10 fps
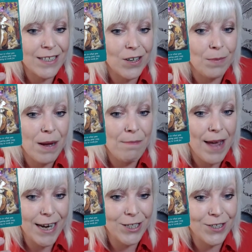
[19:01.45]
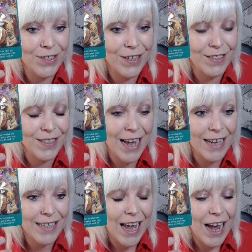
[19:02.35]
is going to be a major
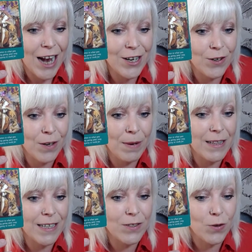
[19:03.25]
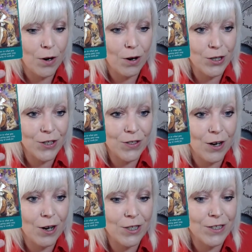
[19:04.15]
success. And you're going to be in this gorgeous,
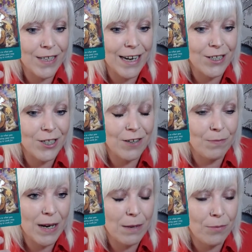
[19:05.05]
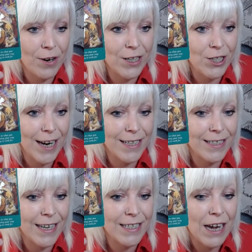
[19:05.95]
gorgeous energy of being
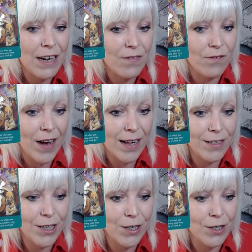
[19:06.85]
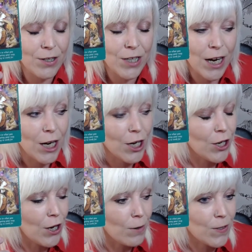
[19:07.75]
appreciated, valued,
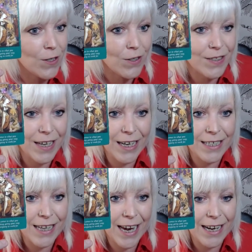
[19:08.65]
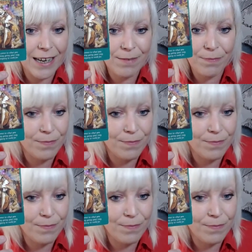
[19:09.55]
you know, succeeding.